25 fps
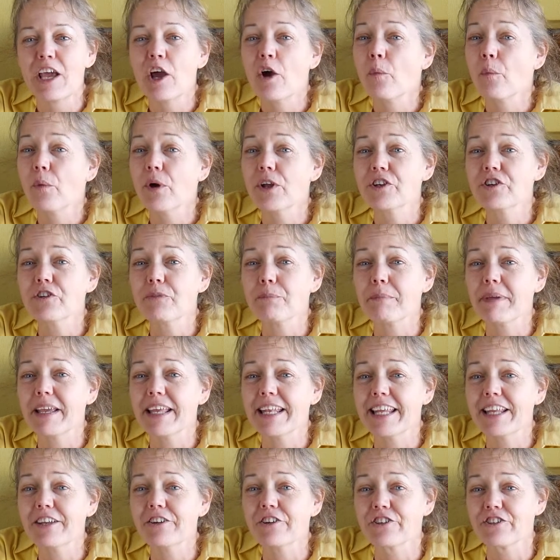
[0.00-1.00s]
When you're
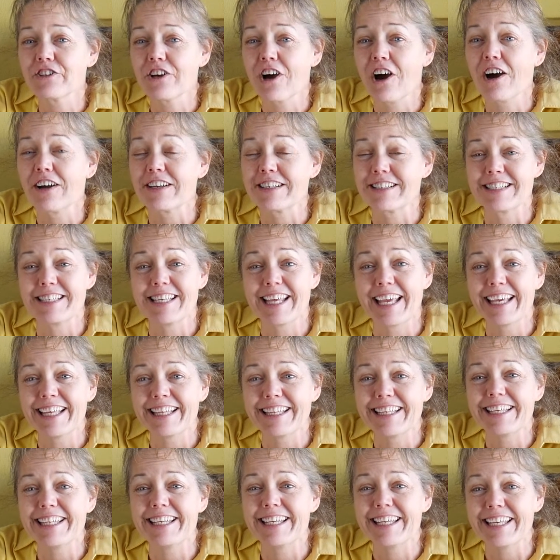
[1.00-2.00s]
meeting your dog's
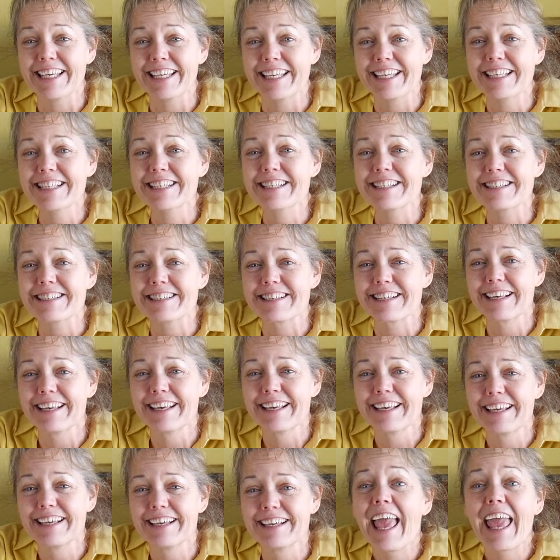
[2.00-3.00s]
daily needs
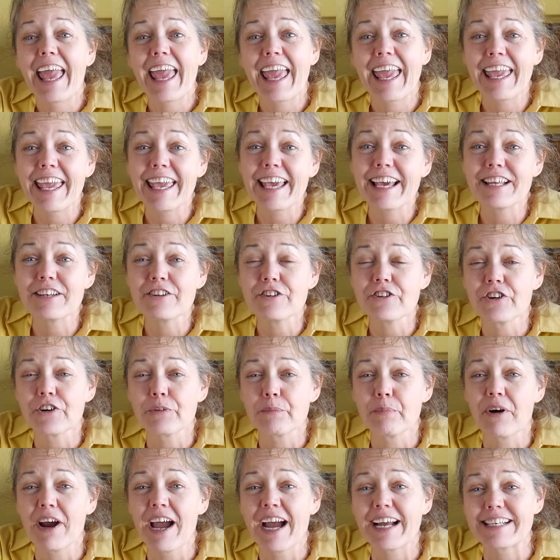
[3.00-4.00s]
and you're
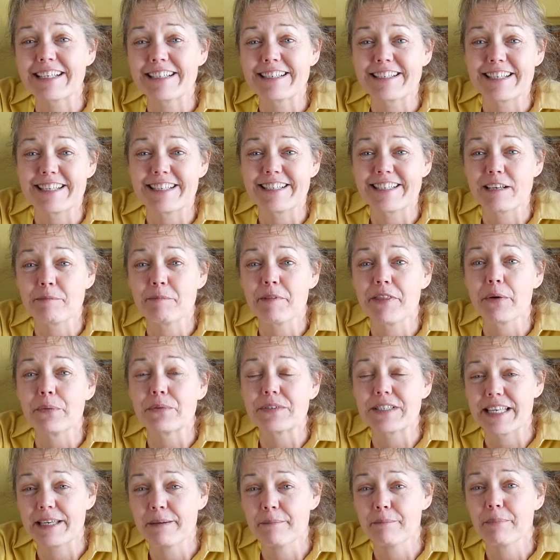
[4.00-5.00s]
practicing some of
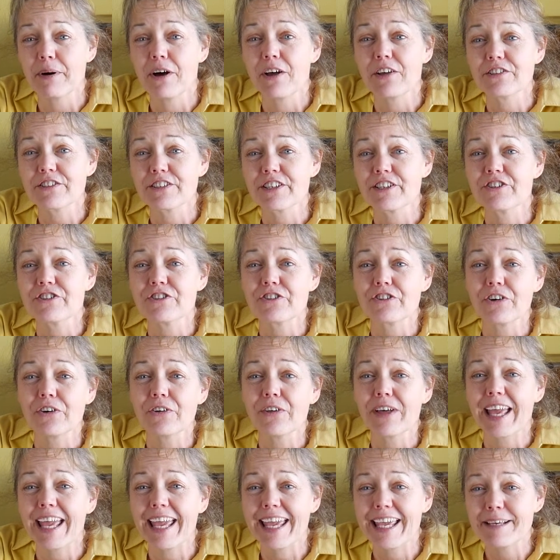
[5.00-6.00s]
those impulse control
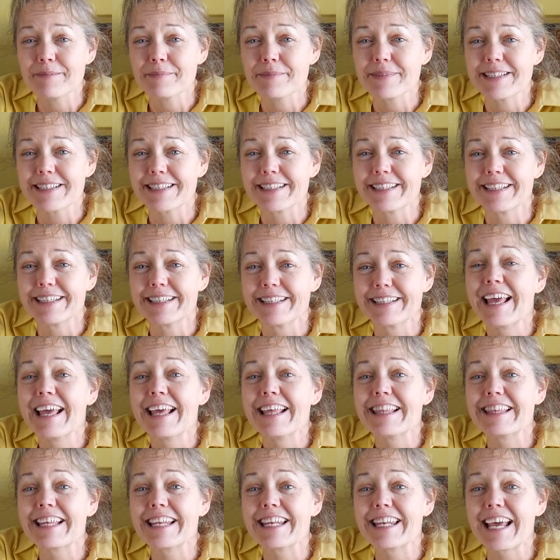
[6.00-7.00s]
games,
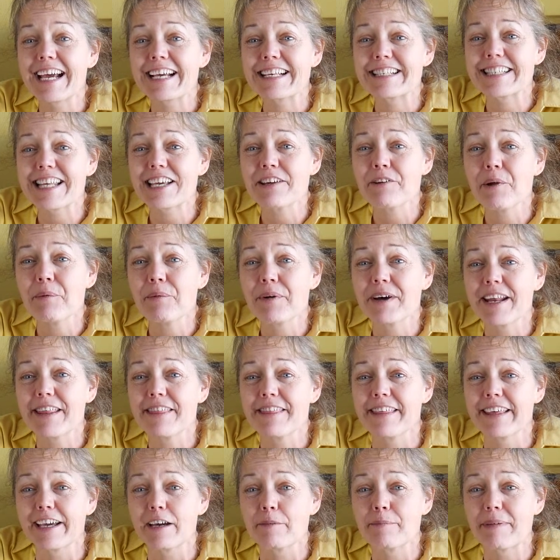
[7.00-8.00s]
the next thing we want to
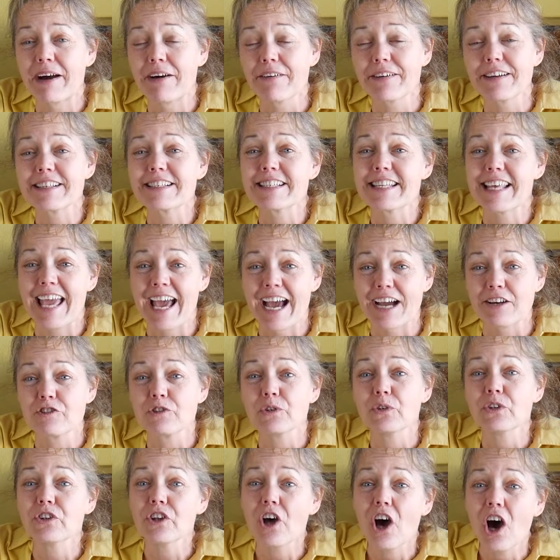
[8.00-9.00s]
think about is the
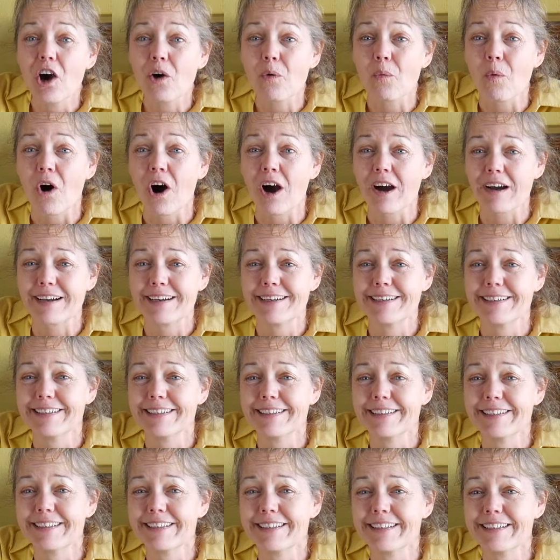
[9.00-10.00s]
actual dog walk.
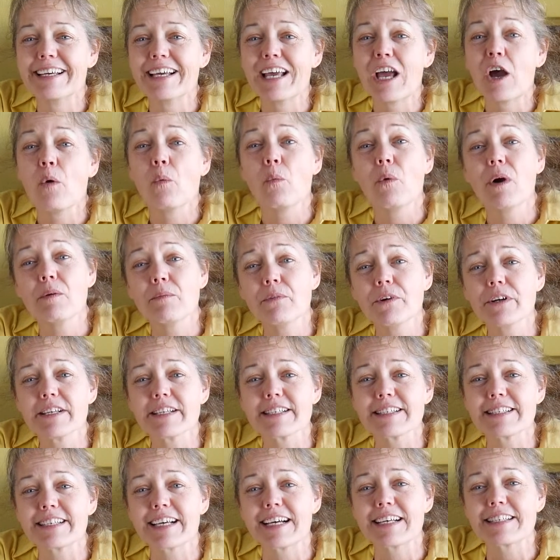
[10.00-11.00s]
When we're
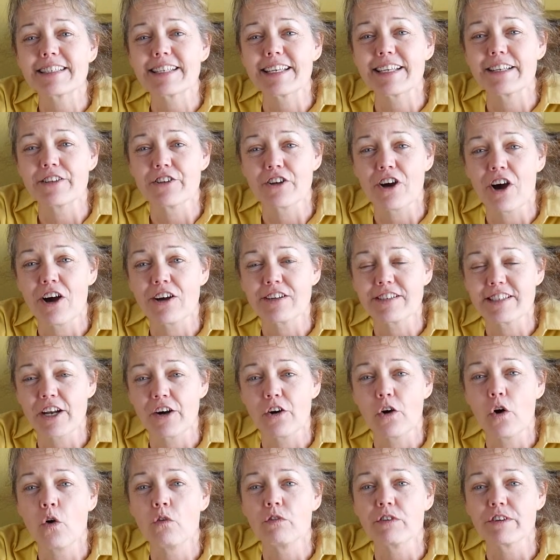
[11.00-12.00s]
discussing dogs that
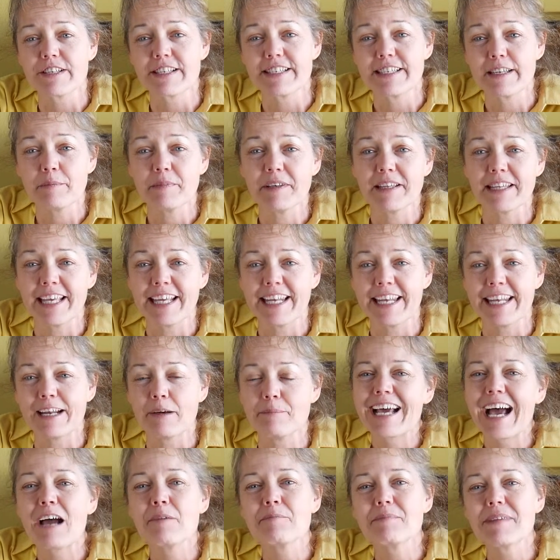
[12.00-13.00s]
are
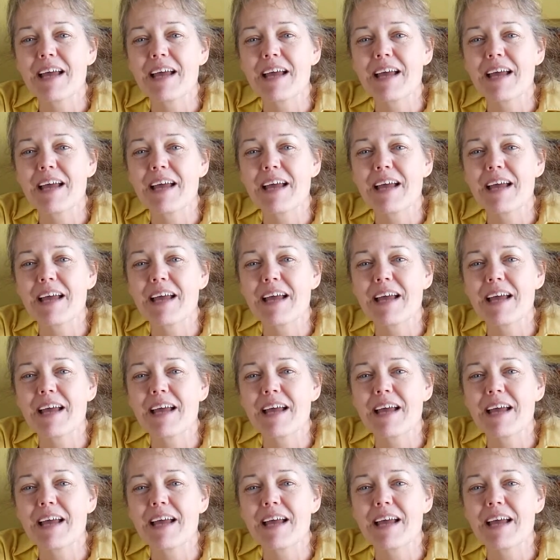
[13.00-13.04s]
overstimulating, I'm